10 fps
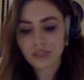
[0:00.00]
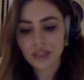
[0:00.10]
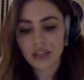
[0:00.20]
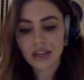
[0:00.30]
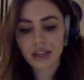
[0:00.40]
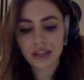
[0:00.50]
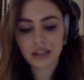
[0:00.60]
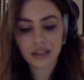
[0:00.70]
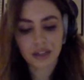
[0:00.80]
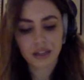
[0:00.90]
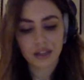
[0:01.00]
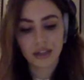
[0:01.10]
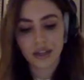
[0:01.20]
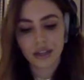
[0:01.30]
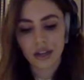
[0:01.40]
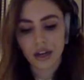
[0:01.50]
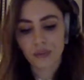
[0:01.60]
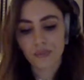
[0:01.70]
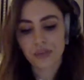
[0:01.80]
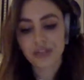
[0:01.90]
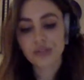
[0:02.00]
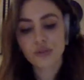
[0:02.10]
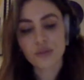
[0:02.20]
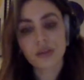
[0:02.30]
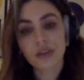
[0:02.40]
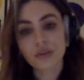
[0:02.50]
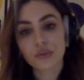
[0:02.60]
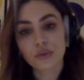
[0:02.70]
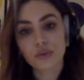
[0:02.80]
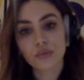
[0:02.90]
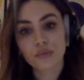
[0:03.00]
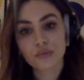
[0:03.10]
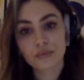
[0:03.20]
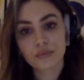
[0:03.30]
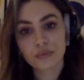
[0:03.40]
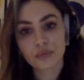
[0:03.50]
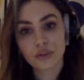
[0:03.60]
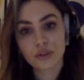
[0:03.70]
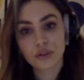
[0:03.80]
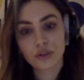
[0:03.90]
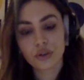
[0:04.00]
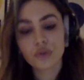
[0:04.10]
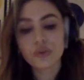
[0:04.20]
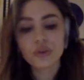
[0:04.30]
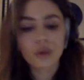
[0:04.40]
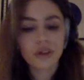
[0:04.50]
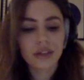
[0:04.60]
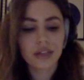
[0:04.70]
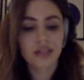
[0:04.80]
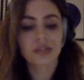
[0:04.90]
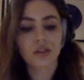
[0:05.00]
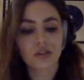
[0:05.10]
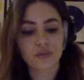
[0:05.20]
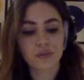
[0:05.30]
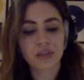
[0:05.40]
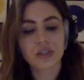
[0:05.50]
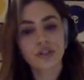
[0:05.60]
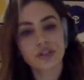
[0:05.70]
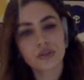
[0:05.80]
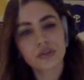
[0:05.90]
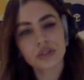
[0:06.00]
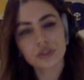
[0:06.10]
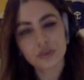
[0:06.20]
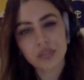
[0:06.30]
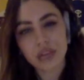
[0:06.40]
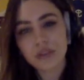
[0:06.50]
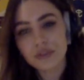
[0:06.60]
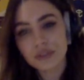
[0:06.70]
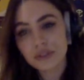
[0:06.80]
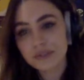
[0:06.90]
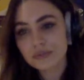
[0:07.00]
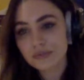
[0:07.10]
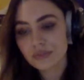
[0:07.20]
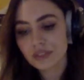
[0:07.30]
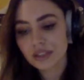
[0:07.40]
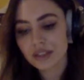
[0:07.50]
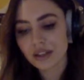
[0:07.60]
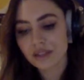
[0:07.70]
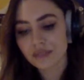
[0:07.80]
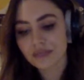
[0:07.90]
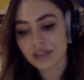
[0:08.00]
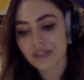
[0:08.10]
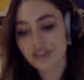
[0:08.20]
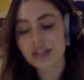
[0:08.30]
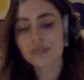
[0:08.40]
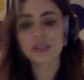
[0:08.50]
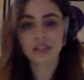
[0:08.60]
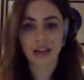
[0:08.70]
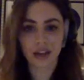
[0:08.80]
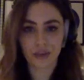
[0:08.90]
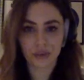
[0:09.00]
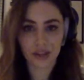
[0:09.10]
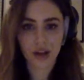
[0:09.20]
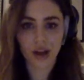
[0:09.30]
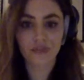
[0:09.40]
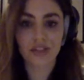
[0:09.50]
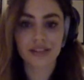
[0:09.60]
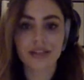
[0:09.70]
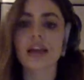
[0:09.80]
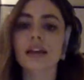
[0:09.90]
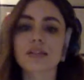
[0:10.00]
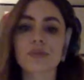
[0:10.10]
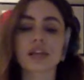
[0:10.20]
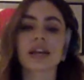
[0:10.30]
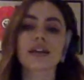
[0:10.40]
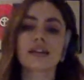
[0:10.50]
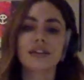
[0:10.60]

And I think um, brainstorming in the room who you all think the song should be pitched to is also really helpful. Um, I feel like I'm stating really obvious things, but like